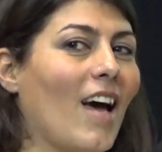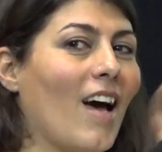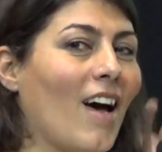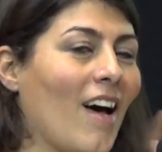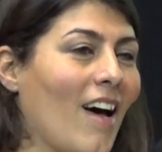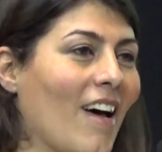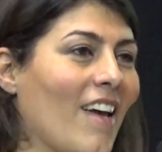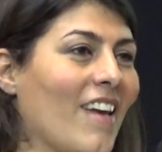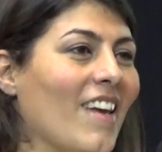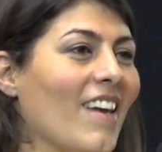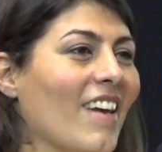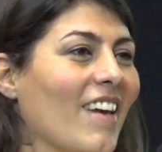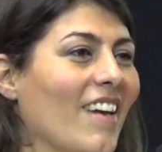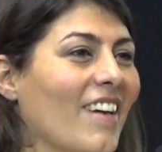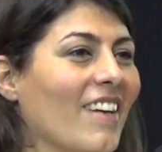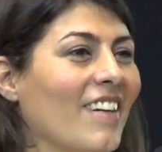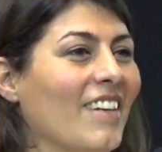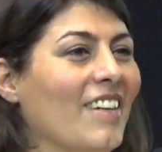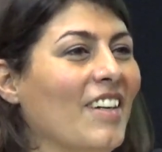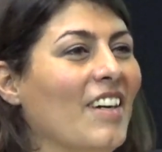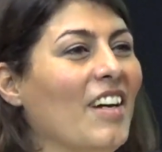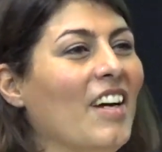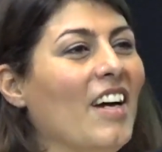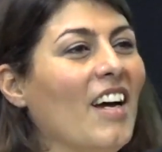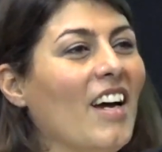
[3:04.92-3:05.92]
eye,
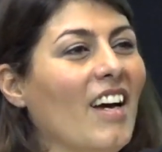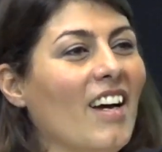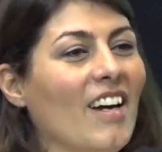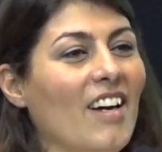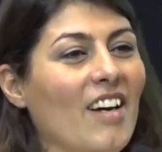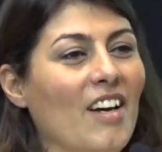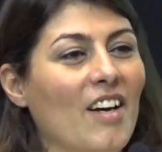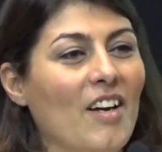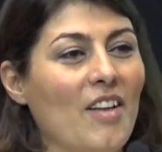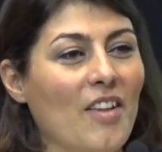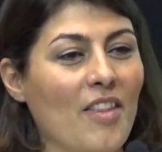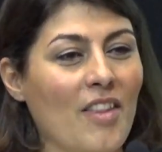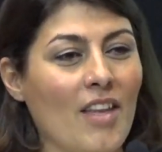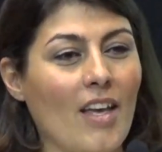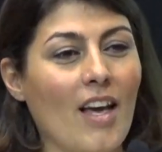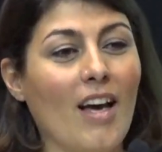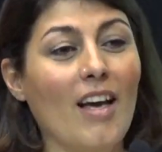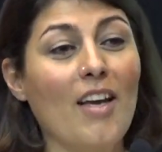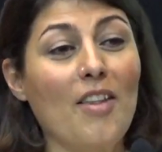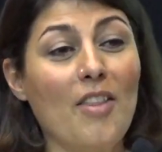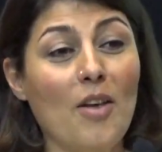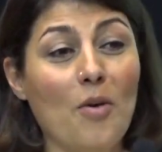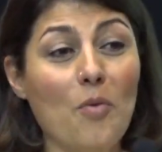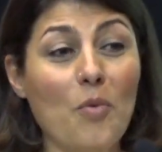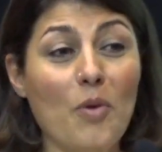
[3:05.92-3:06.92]
the
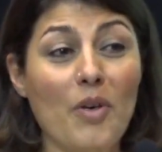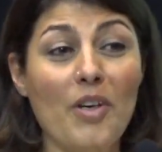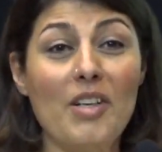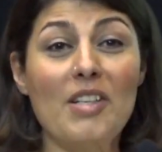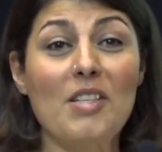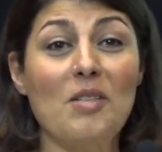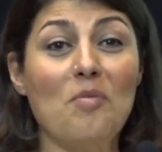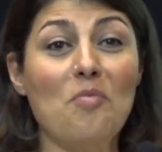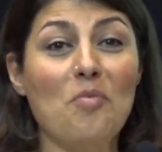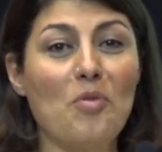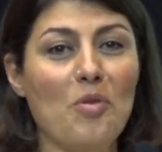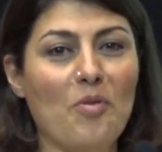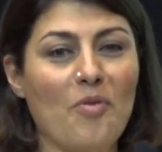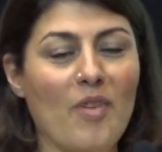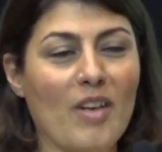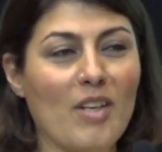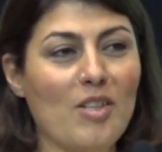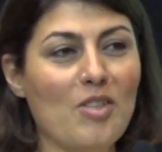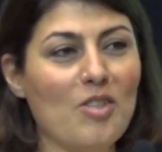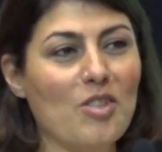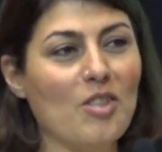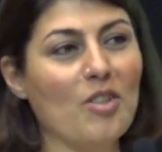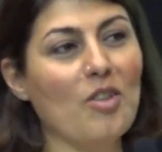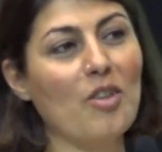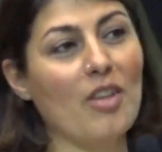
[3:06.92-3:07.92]
eye that works in
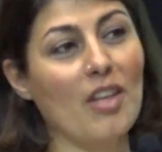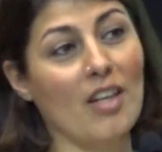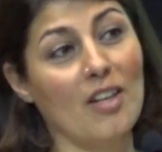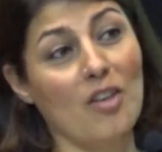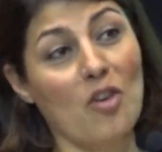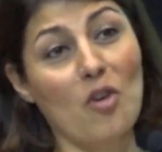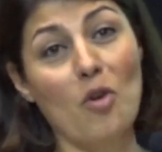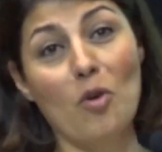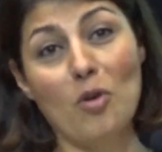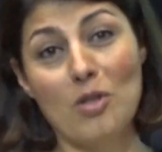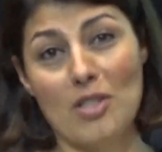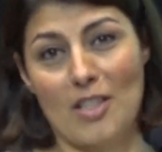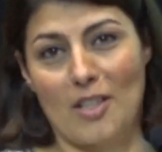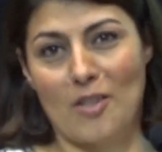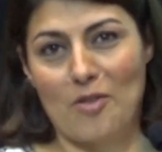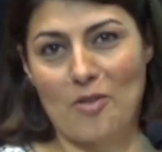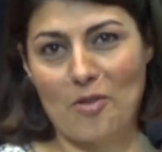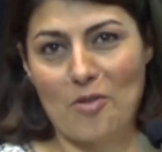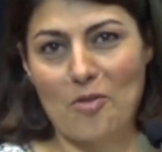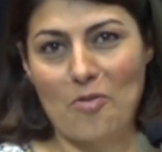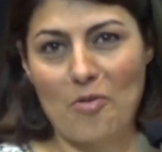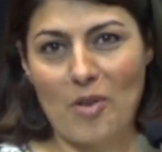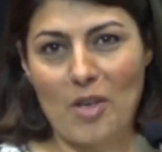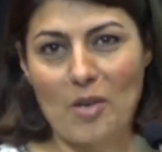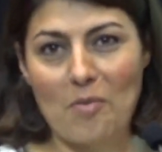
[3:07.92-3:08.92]
prevention, that got into
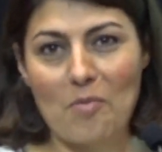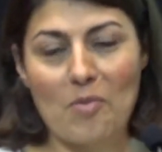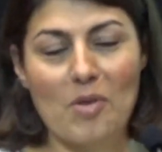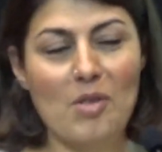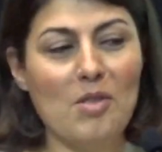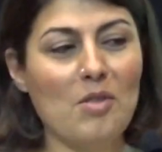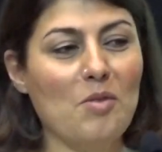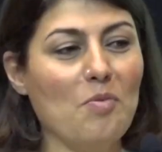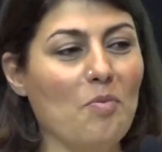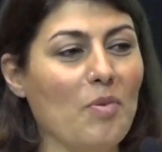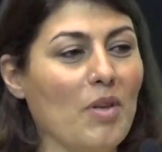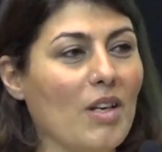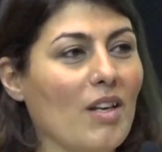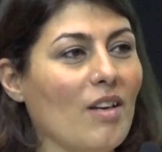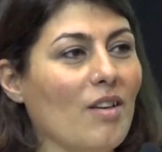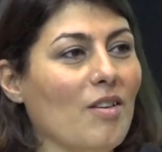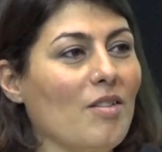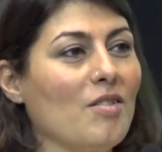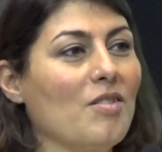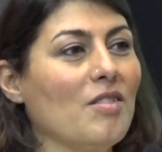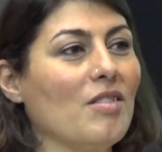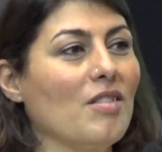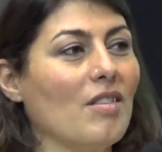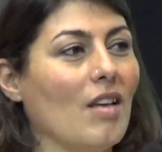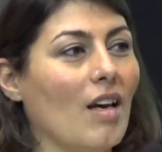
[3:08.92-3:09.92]
treatment
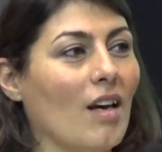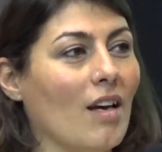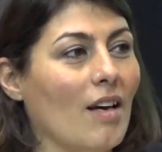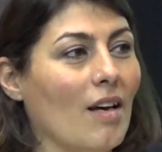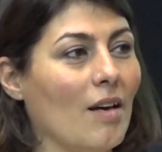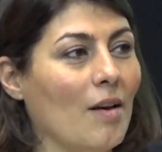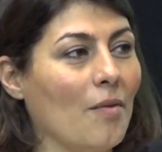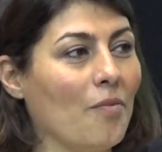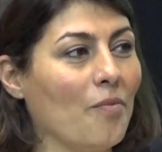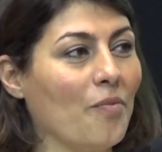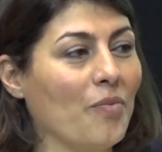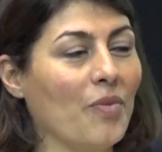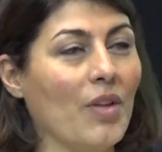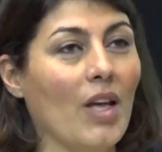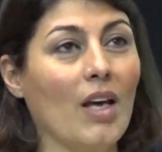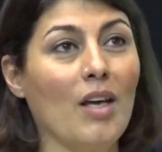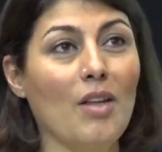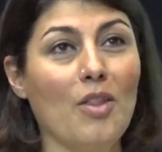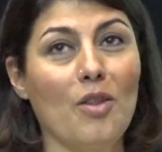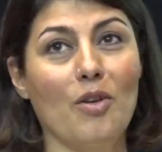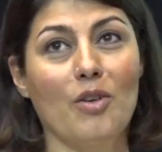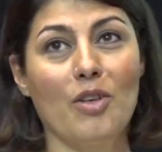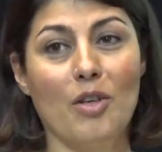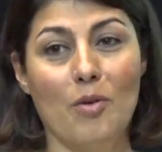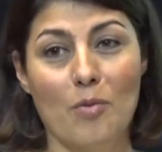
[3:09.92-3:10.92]
because I
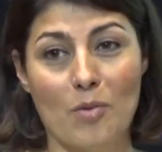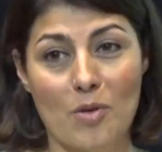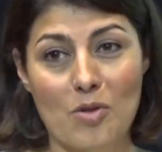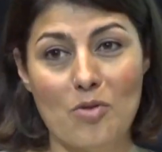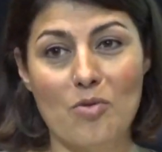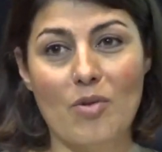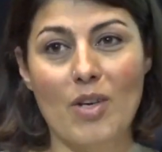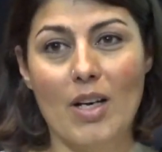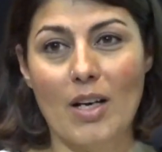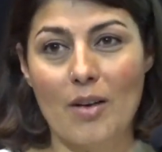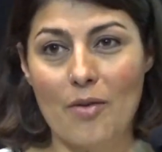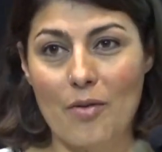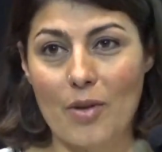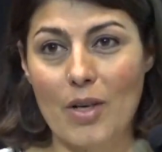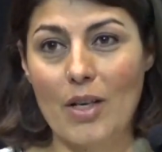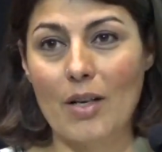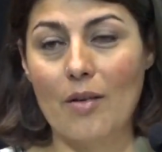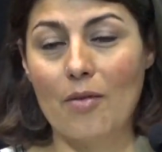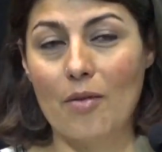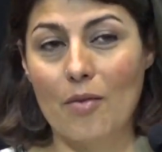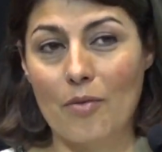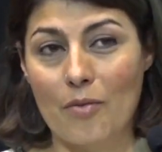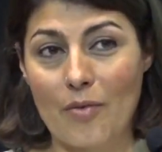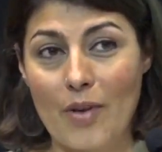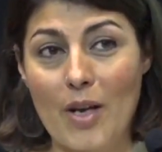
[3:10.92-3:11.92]
thought it was really
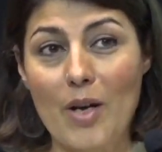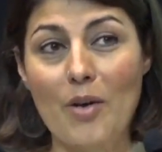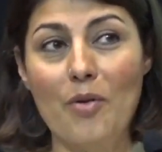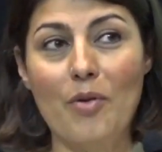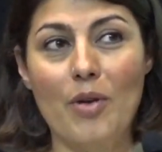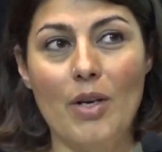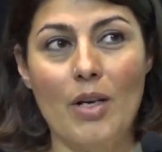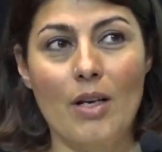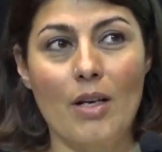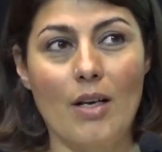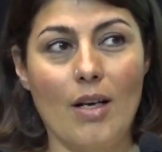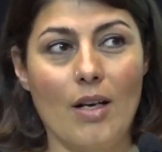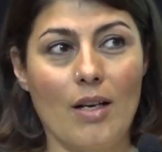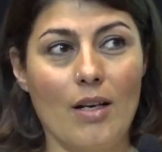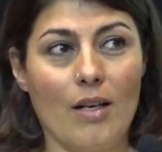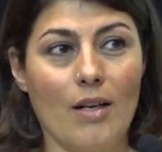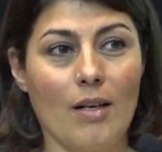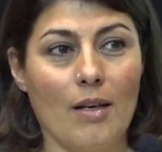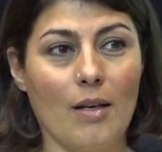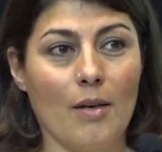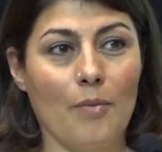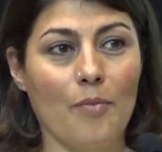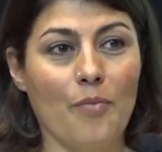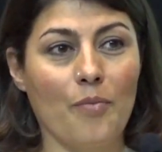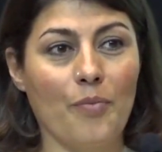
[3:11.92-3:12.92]
very
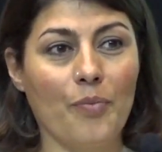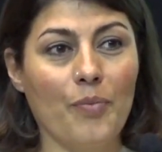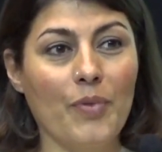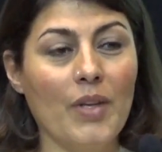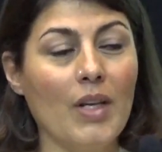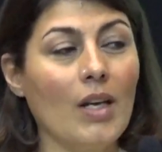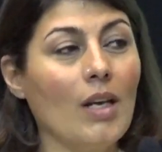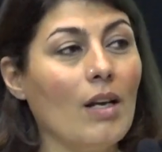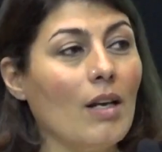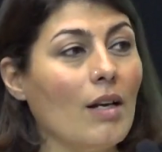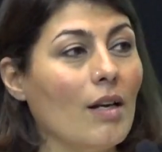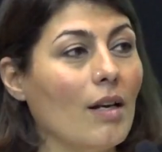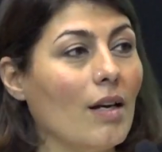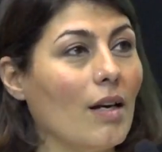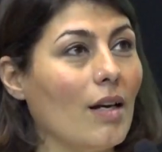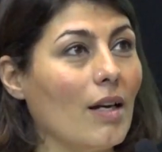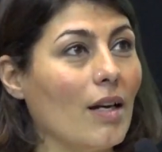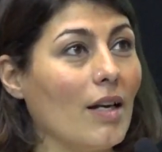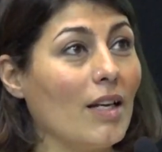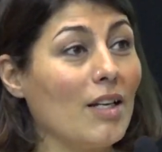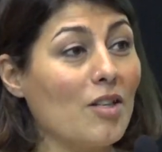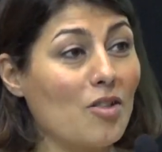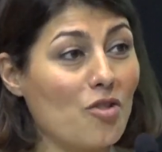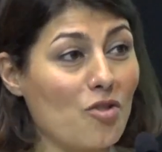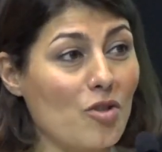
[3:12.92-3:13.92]

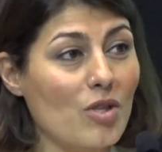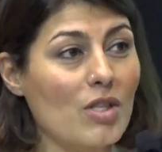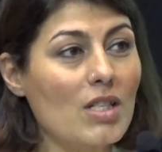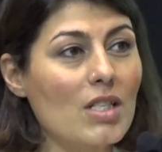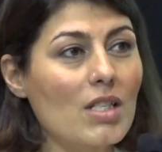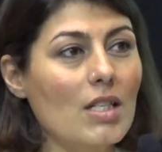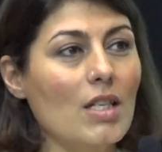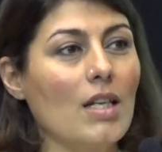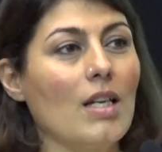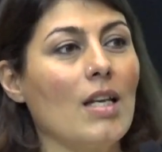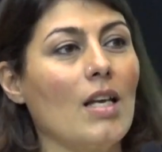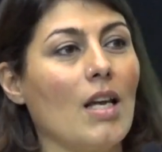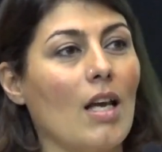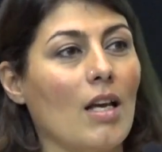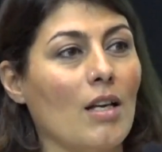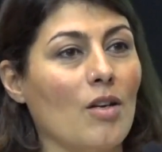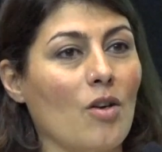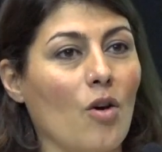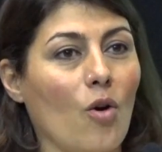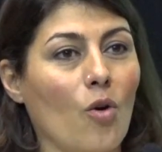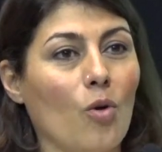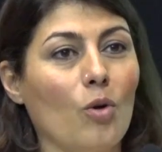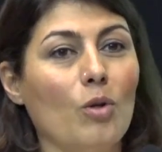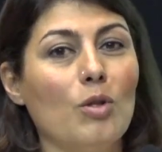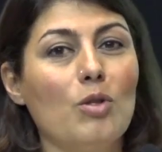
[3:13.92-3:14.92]
interesting and
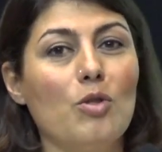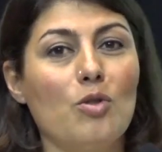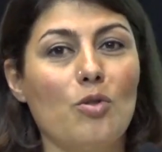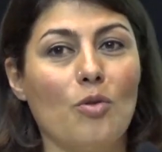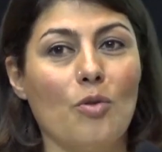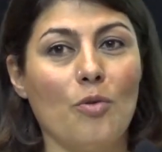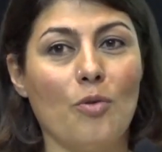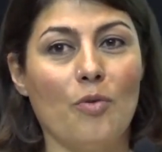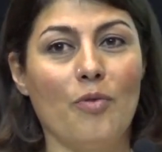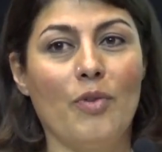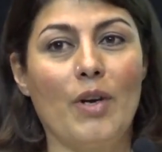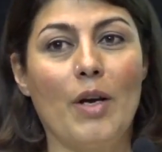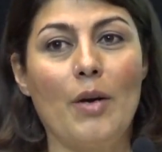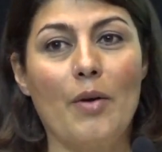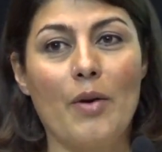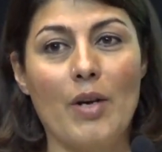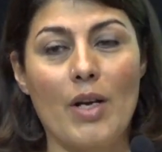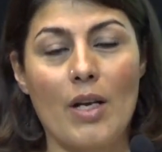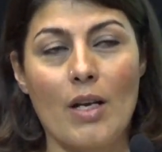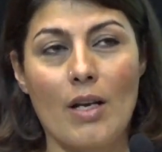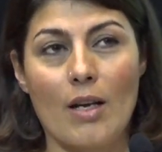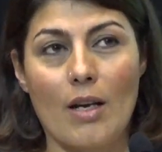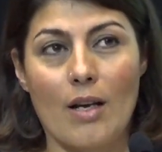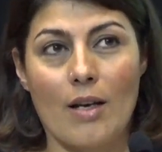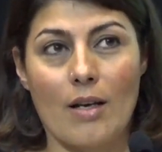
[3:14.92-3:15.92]
also
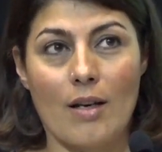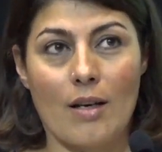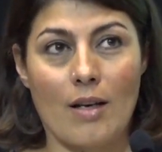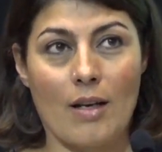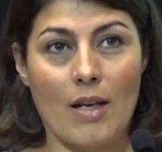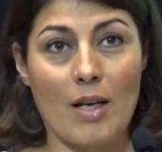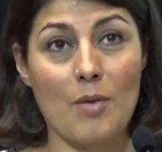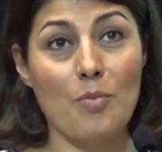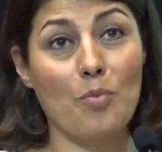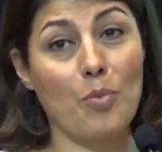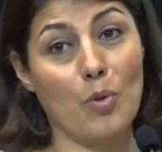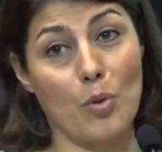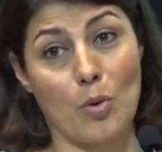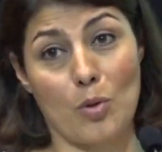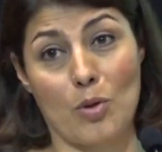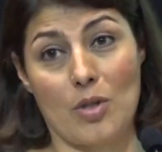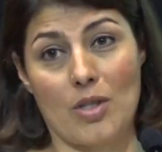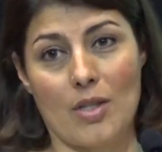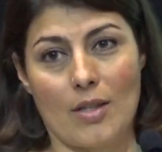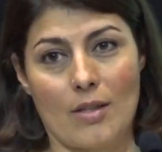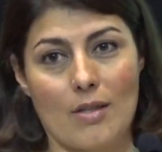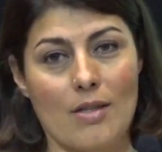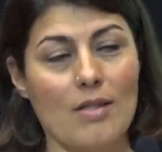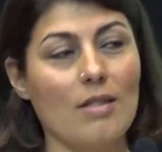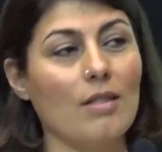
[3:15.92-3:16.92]
very
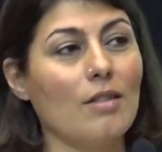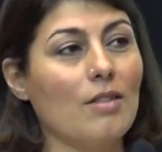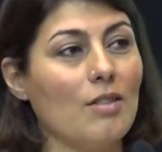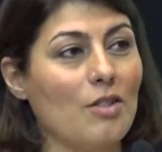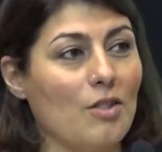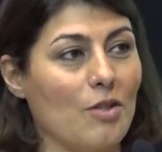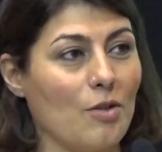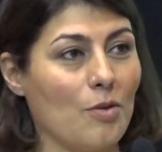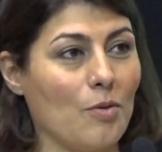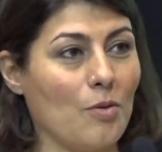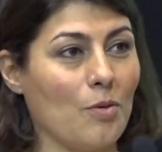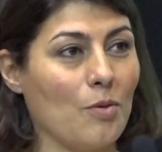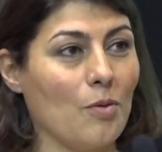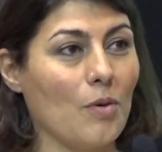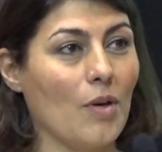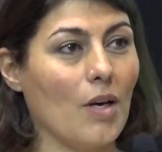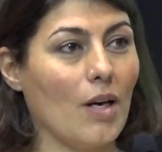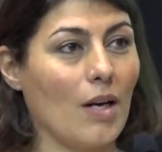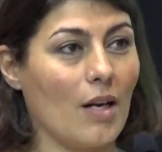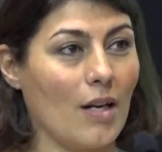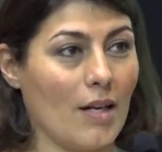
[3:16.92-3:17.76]
important to